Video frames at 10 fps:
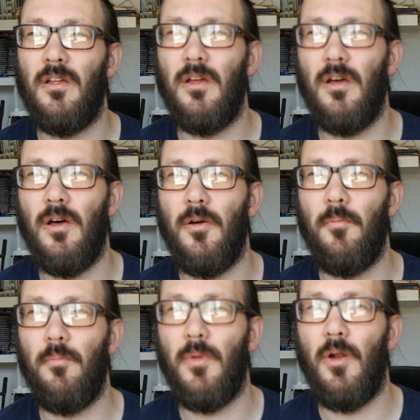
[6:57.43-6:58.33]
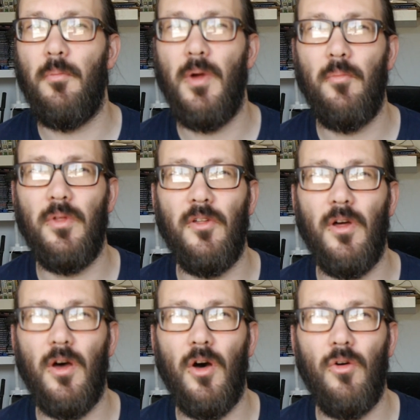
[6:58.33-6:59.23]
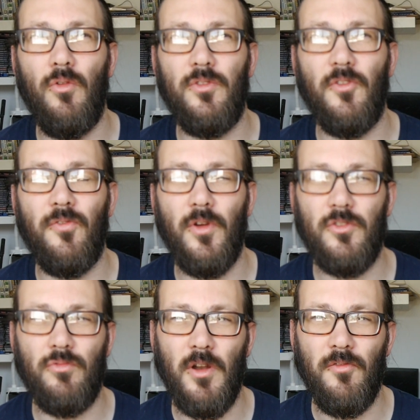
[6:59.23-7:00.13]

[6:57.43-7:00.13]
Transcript: I remember the first run of